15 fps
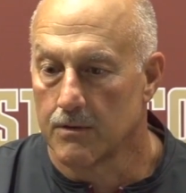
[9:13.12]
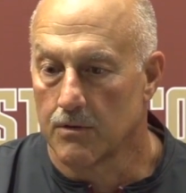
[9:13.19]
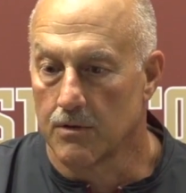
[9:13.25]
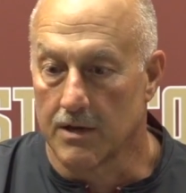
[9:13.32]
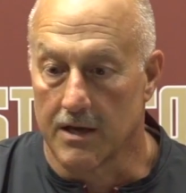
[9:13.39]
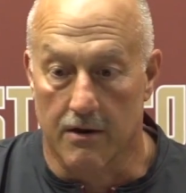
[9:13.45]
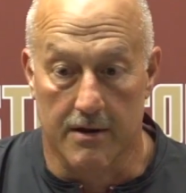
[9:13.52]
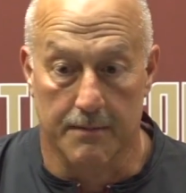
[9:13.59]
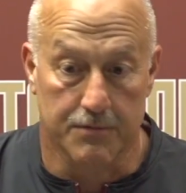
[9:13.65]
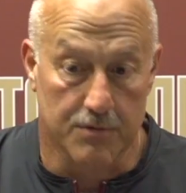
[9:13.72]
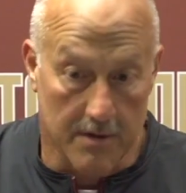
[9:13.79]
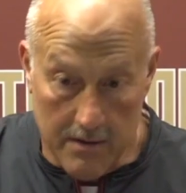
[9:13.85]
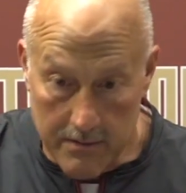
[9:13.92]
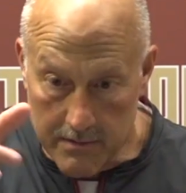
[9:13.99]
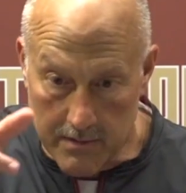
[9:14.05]
couldn't get our hips
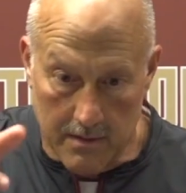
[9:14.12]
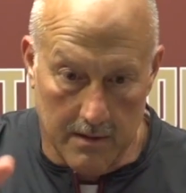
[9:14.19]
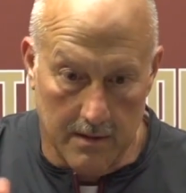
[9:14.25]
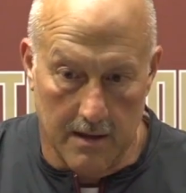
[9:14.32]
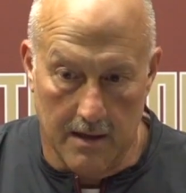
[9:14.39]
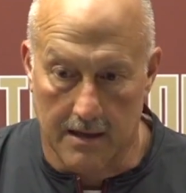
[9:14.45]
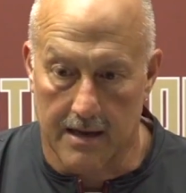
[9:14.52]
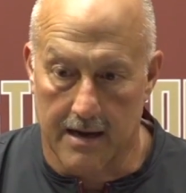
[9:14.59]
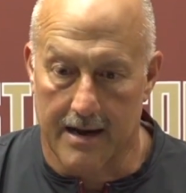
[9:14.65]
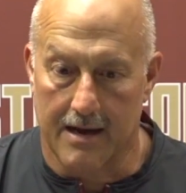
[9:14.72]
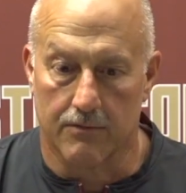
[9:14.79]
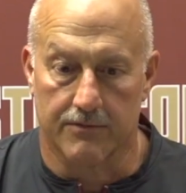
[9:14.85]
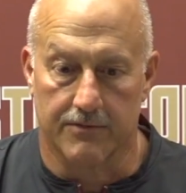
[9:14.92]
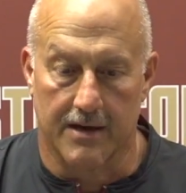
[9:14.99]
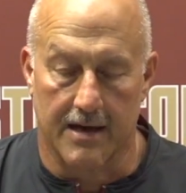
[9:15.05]
around and get it
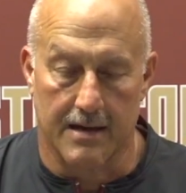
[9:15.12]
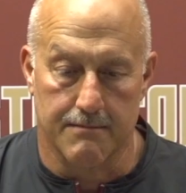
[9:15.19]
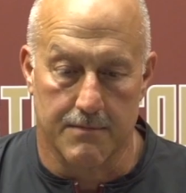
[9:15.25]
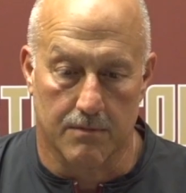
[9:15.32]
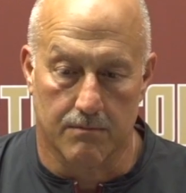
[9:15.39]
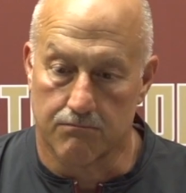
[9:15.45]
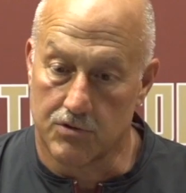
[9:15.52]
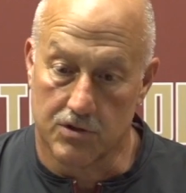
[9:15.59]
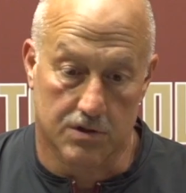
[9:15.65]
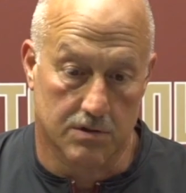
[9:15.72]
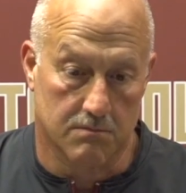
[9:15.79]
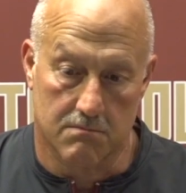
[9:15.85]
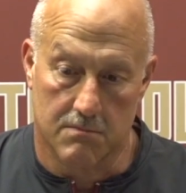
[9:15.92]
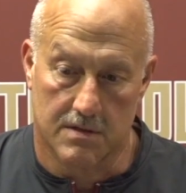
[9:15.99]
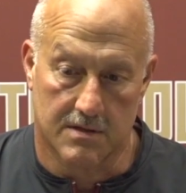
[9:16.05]
out in time, and just
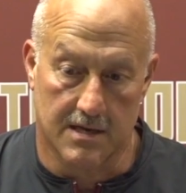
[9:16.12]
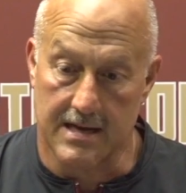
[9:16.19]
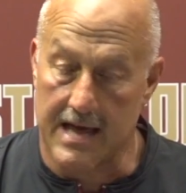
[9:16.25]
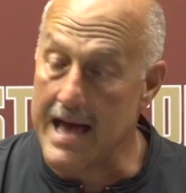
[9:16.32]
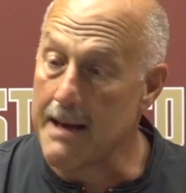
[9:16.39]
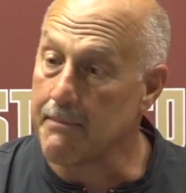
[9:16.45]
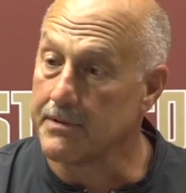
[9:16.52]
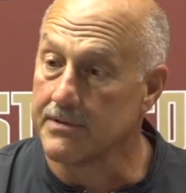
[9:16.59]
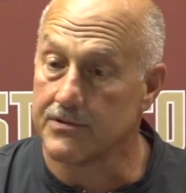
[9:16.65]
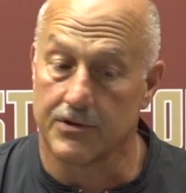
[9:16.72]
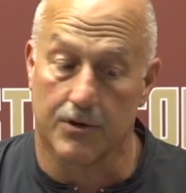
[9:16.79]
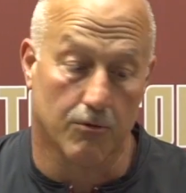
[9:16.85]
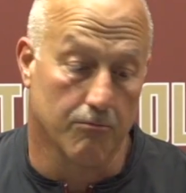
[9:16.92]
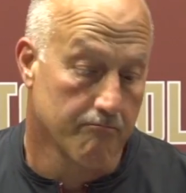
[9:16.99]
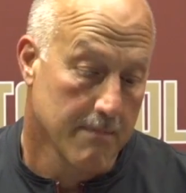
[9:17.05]
didn't happen.
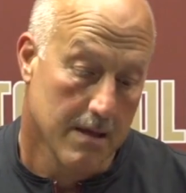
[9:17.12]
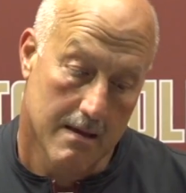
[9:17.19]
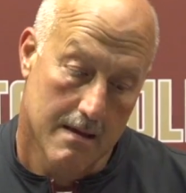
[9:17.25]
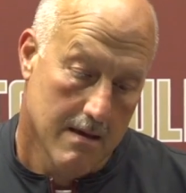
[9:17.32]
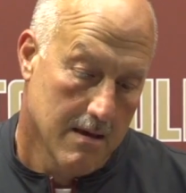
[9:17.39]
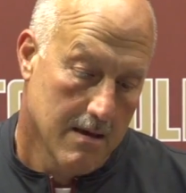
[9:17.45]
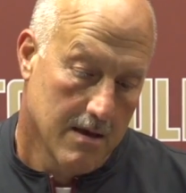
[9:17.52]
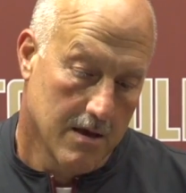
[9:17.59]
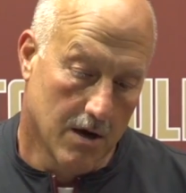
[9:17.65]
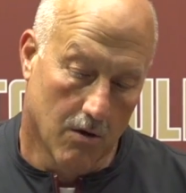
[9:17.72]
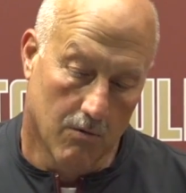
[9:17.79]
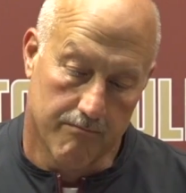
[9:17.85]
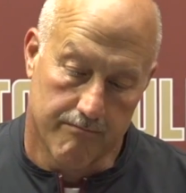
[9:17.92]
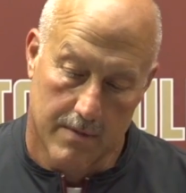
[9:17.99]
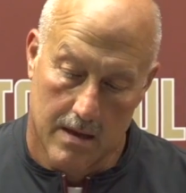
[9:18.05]
So, you
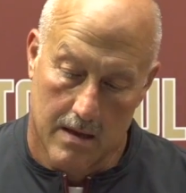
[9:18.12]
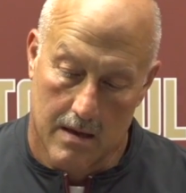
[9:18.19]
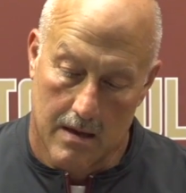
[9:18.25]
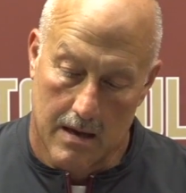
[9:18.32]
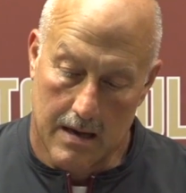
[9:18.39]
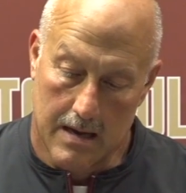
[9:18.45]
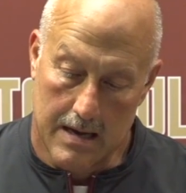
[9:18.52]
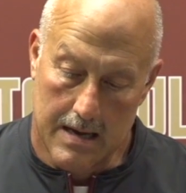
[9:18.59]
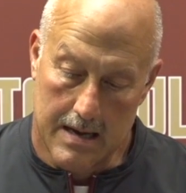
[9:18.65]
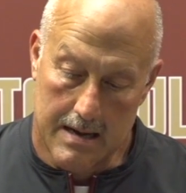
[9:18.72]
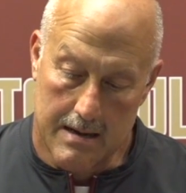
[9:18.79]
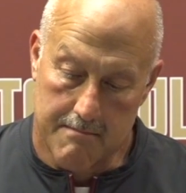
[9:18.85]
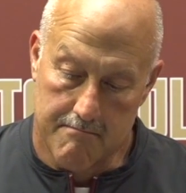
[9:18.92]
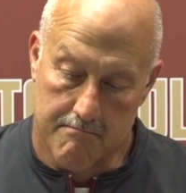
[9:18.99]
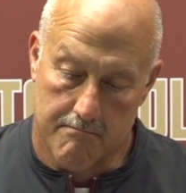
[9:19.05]
know,
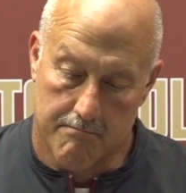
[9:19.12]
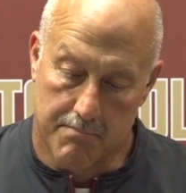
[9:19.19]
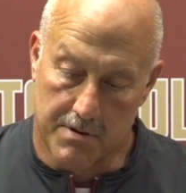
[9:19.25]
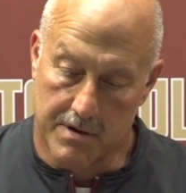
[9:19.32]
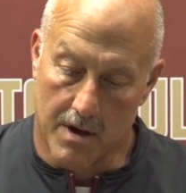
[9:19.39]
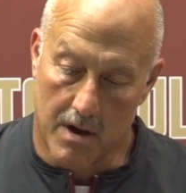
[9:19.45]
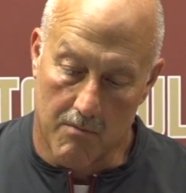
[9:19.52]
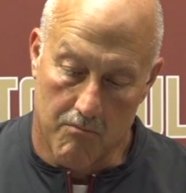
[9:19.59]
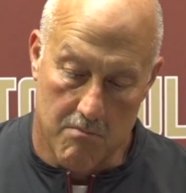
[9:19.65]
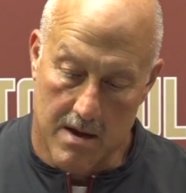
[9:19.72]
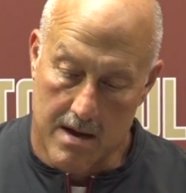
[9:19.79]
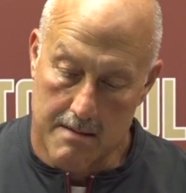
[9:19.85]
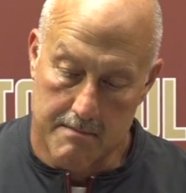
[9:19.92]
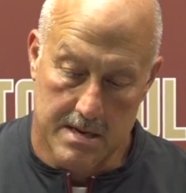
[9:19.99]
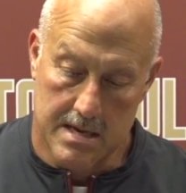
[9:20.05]
but no,
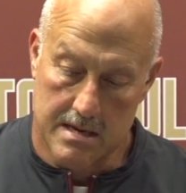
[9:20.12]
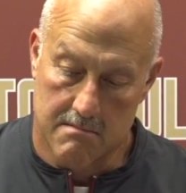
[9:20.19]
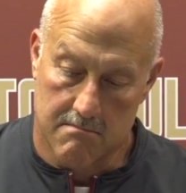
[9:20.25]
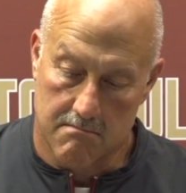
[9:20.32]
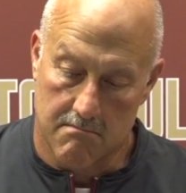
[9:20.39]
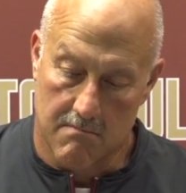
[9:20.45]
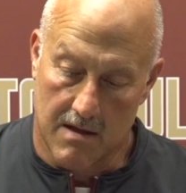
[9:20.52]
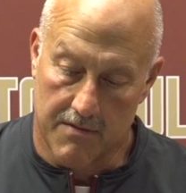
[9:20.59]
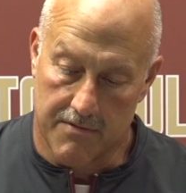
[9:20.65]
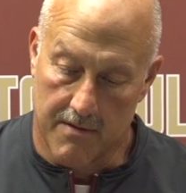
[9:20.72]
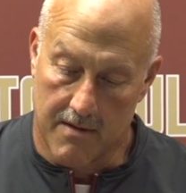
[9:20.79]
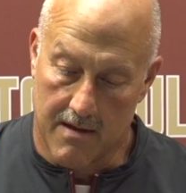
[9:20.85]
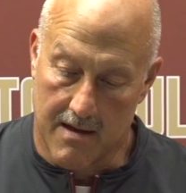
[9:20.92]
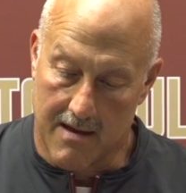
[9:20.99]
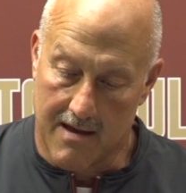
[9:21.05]
I mean
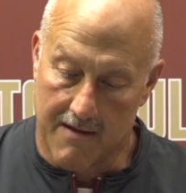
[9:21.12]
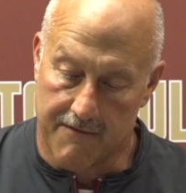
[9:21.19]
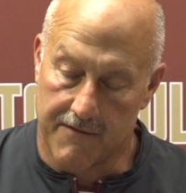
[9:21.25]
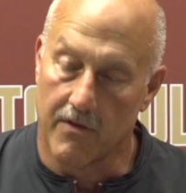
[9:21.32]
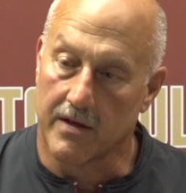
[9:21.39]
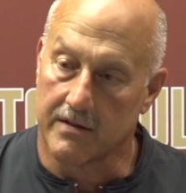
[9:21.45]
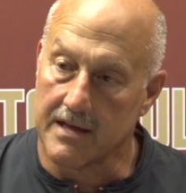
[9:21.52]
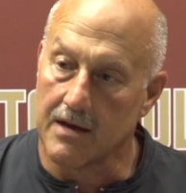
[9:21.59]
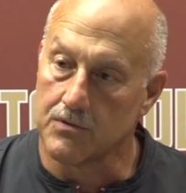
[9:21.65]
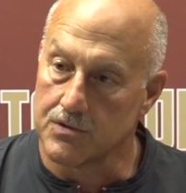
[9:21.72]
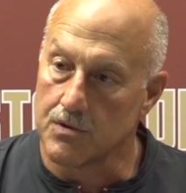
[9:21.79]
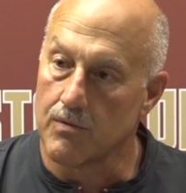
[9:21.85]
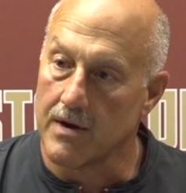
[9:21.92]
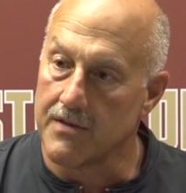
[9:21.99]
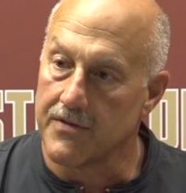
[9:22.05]
I feel like that was
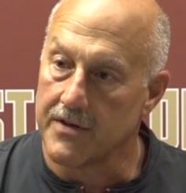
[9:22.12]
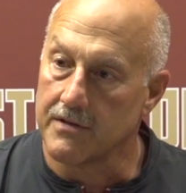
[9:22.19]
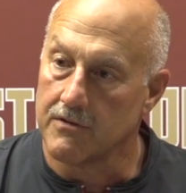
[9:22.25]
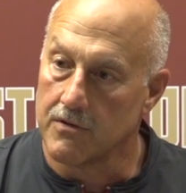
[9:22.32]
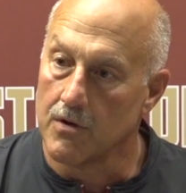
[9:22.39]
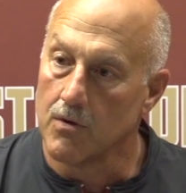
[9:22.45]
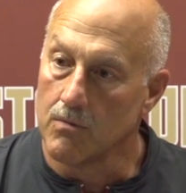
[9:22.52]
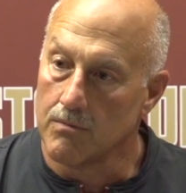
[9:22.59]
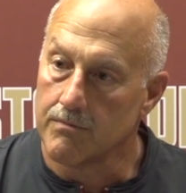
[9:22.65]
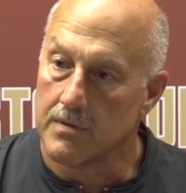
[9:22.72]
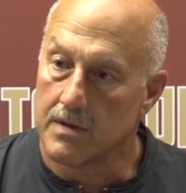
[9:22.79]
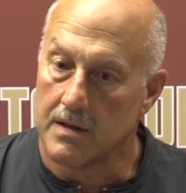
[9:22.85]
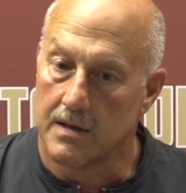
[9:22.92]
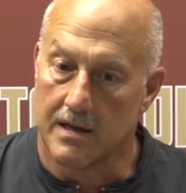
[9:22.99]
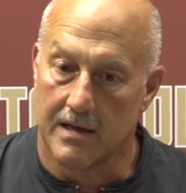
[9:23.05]
the right thing to do,
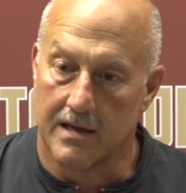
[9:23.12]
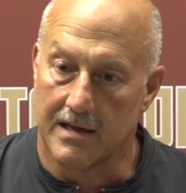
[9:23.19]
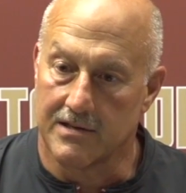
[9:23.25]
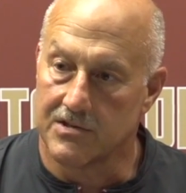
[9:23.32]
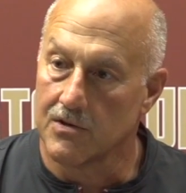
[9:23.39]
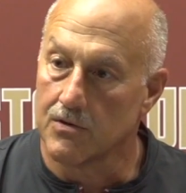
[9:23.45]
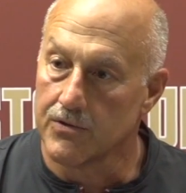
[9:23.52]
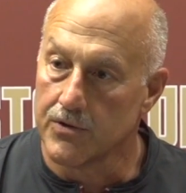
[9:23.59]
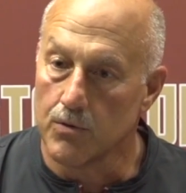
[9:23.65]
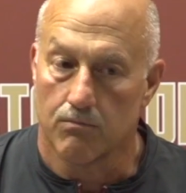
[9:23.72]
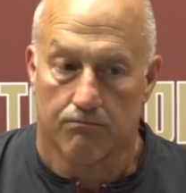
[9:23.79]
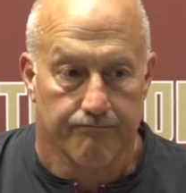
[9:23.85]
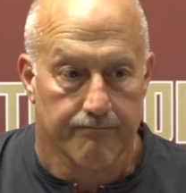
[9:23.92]
and I still do.